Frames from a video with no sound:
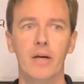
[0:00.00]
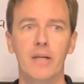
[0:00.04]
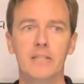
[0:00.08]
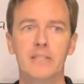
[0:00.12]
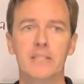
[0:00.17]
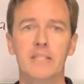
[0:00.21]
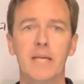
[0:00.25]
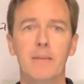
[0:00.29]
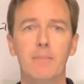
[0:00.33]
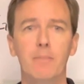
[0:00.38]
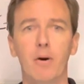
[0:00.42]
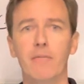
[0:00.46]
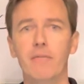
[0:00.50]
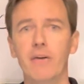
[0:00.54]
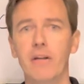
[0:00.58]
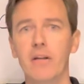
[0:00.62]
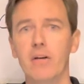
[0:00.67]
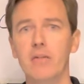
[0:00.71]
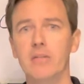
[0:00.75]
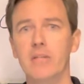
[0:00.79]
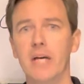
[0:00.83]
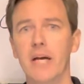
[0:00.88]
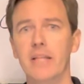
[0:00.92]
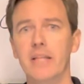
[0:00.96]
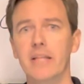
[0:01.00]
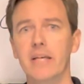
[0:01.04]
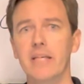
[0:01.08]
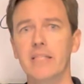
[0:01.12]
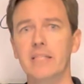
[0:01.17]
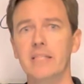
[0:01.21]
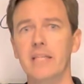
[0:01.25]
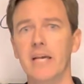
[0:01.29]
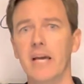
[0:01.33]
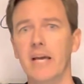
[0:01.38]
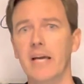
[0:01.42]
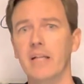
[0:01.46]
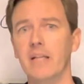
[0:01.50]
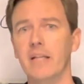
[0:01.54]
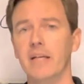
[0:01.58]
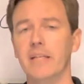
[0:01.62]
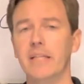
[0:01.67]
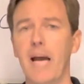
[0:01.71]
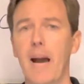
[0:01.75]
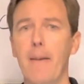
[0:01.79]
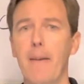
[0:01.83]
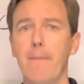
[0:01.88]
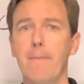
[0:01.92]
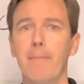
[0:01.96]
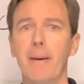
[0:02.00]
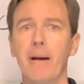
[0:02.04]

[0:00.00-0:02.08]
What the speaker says: see more videos like this, and click that